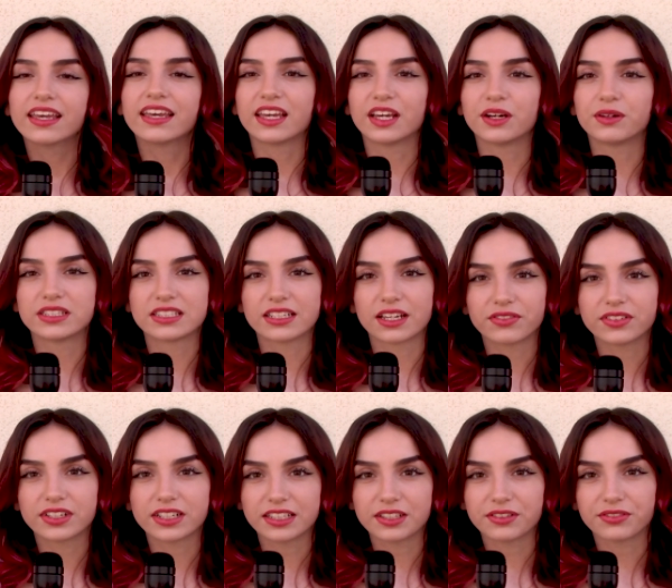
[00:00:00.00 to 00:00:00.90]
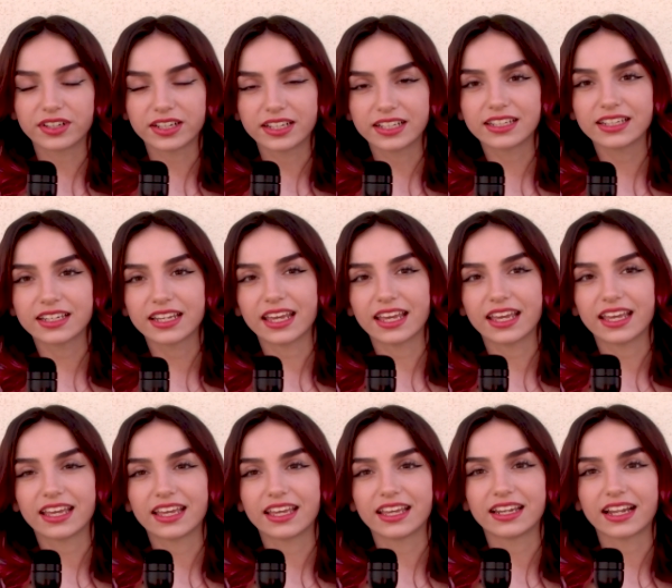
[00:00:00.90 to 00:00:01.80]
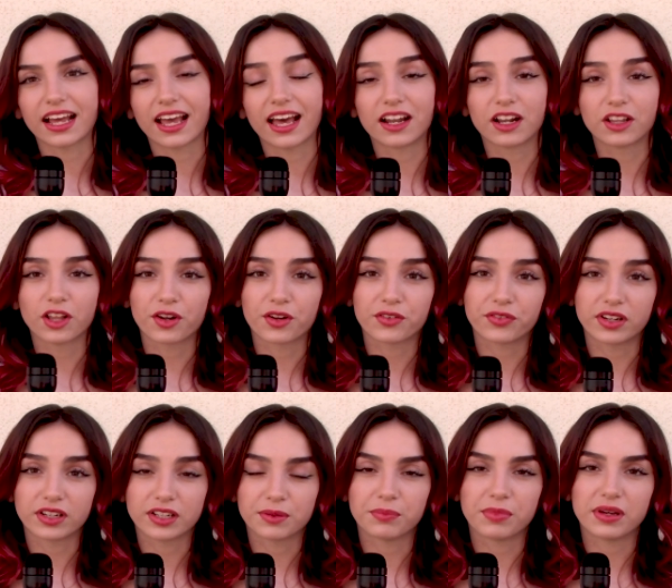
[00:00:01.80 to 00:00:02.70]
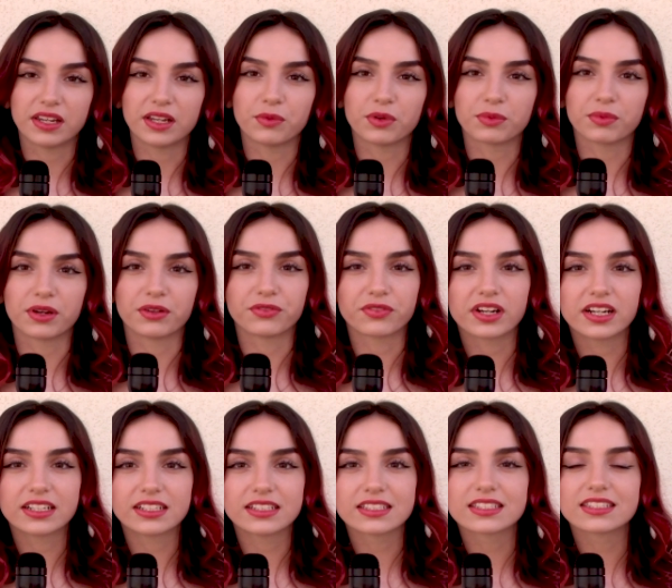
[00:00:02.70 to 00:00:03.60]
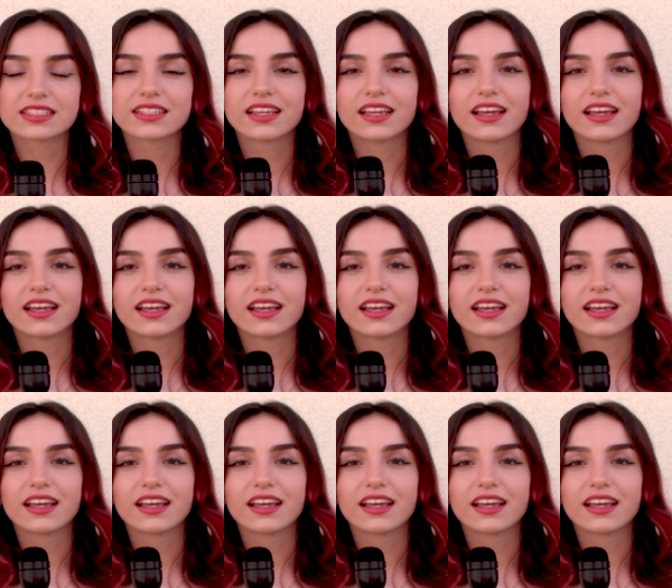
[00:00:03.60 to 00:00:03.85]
it was definitely fun, and I had a lot of fun competing with my friends.